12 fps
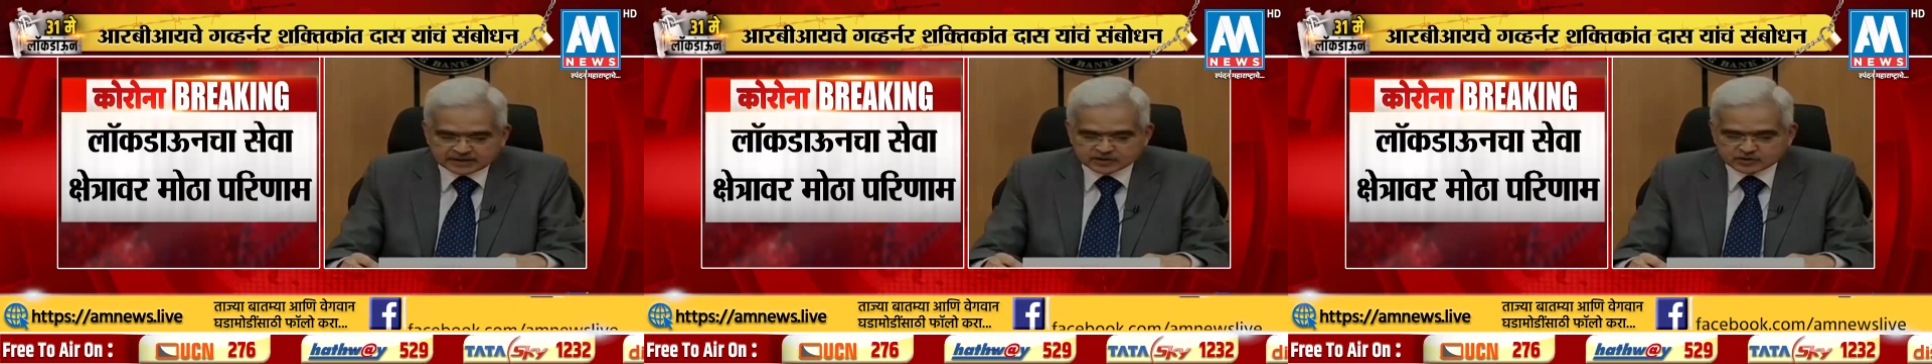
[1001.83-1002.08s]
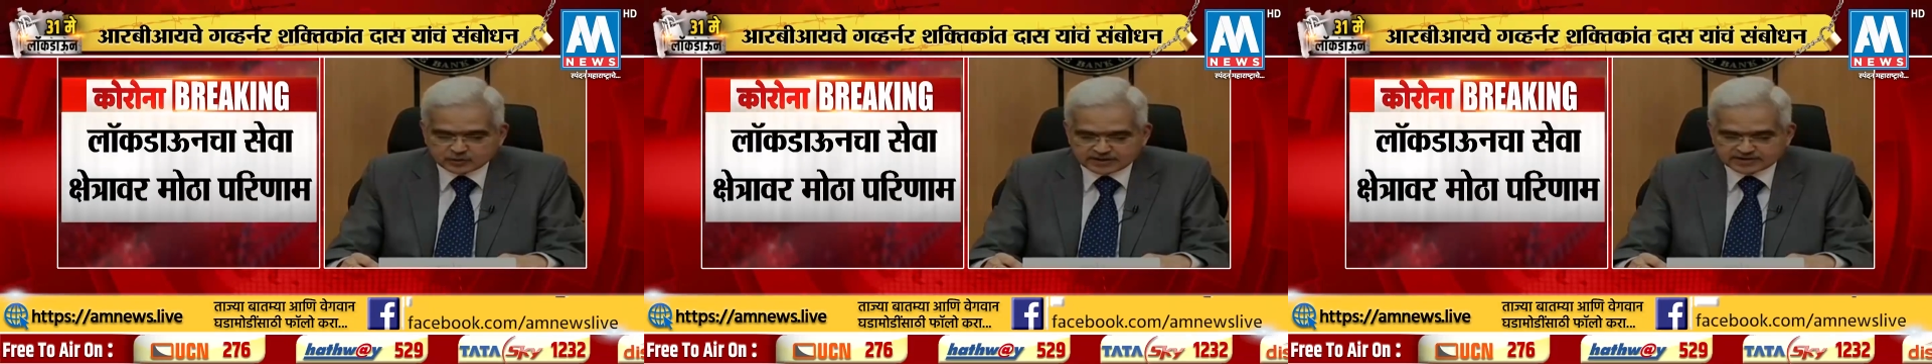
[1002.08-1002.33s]

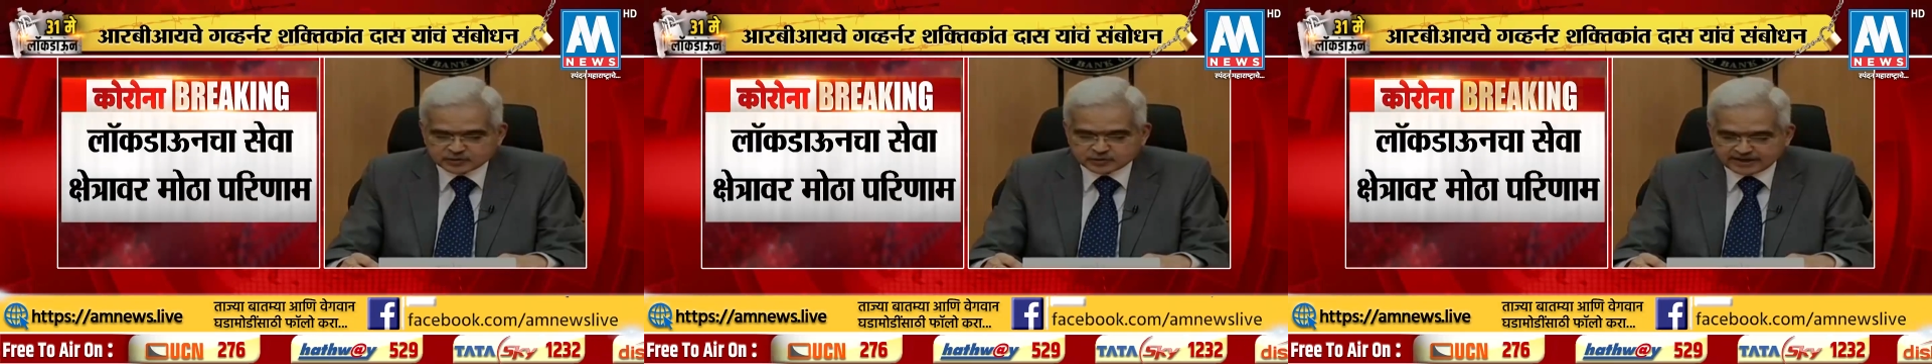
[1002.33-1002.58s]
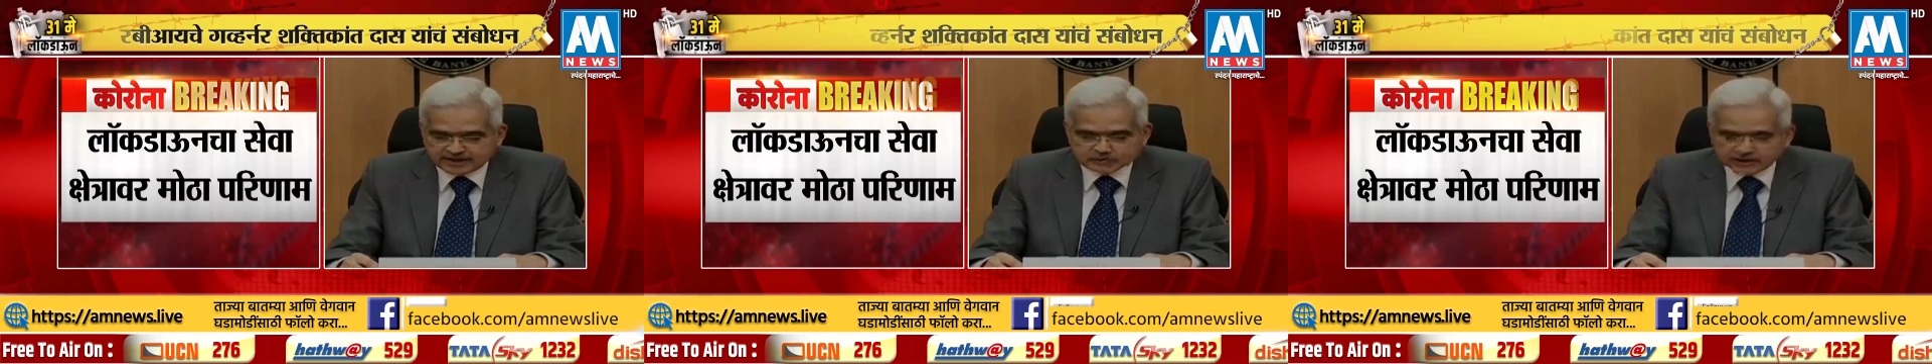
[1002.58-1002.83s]
so as to
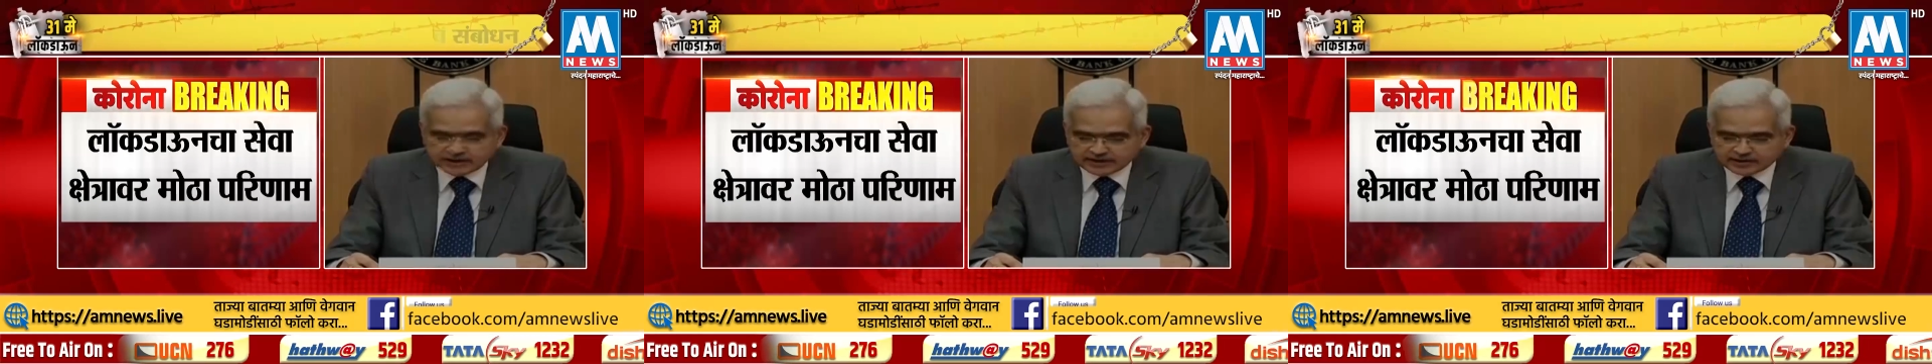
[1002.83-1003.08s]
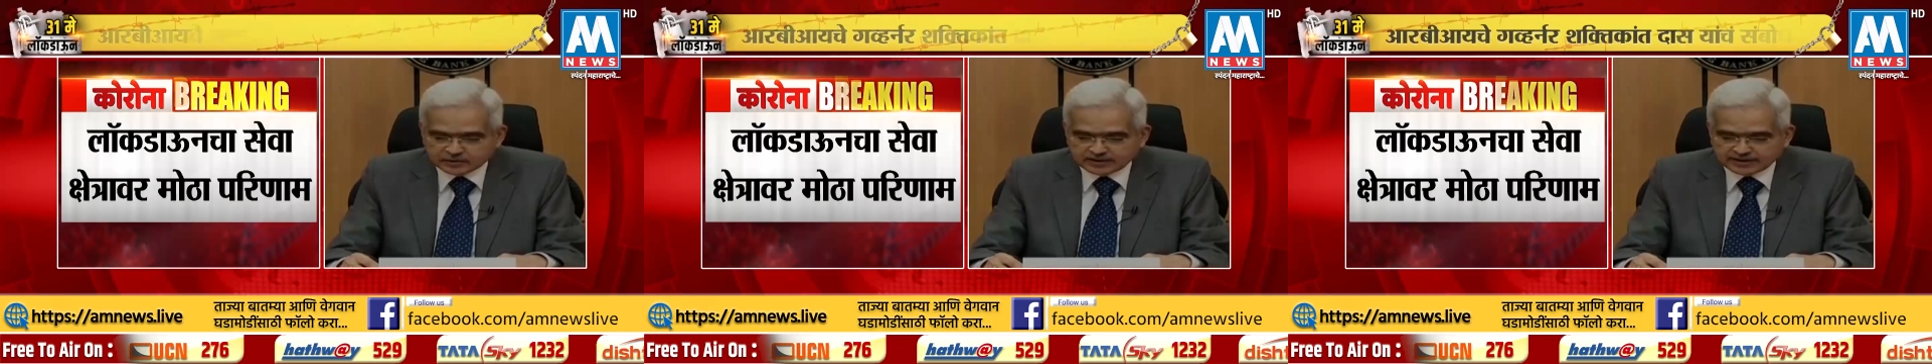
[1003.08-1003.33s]
enable
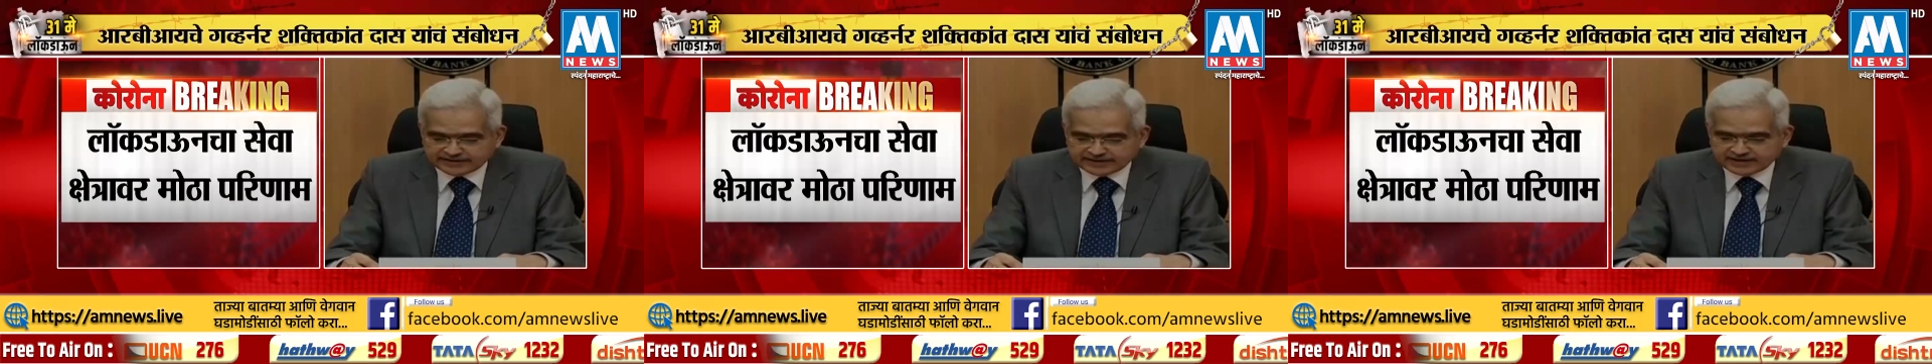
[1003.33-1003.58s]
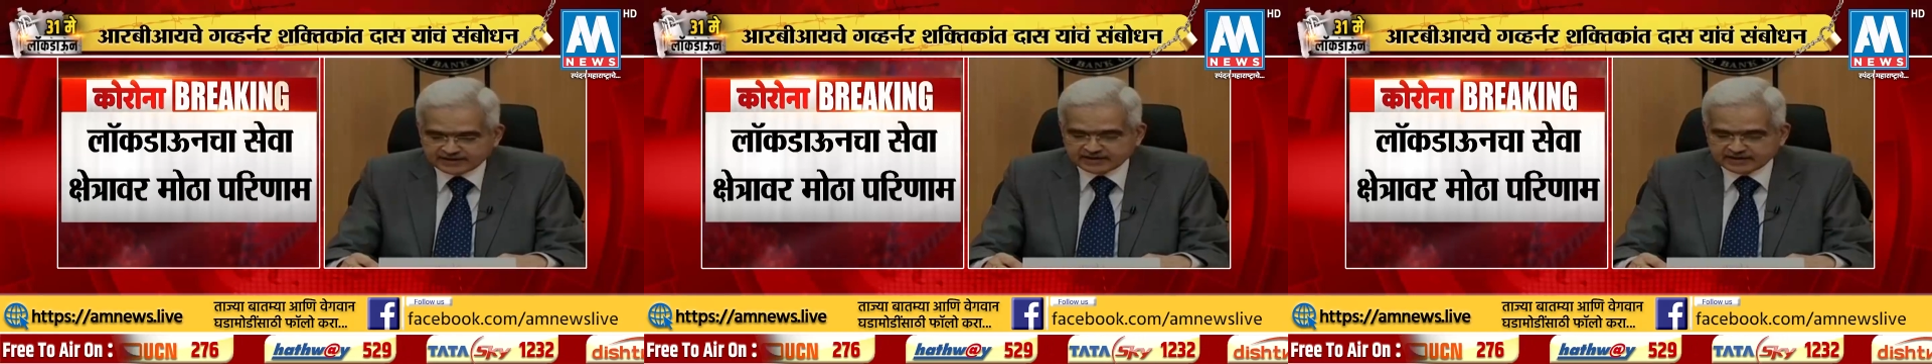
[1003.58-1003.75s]
it to avail